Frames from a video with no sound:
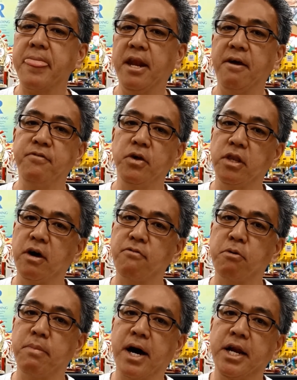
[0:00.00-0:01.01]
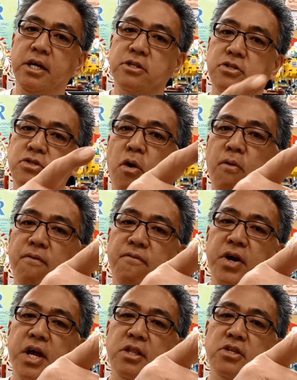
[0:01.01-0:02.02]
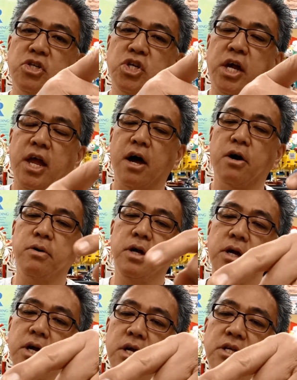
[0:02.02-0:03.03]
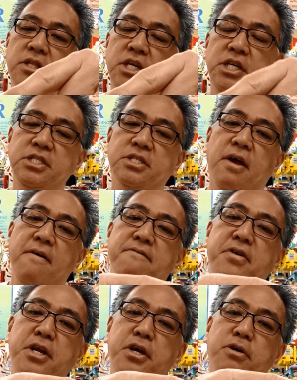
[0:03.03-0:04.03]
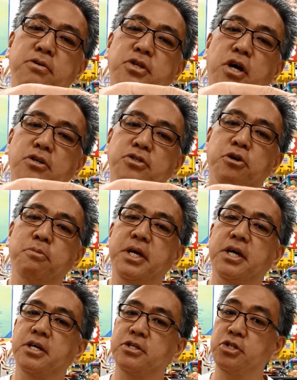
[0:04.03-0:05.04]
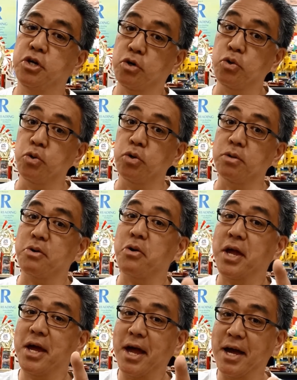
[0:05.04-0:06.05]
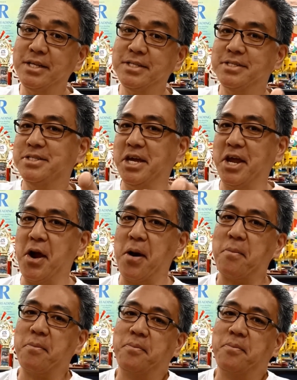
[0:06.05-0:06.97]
And if you love robotics, don't forget to check out these videos also because they're cool. Okay, guys? Take care.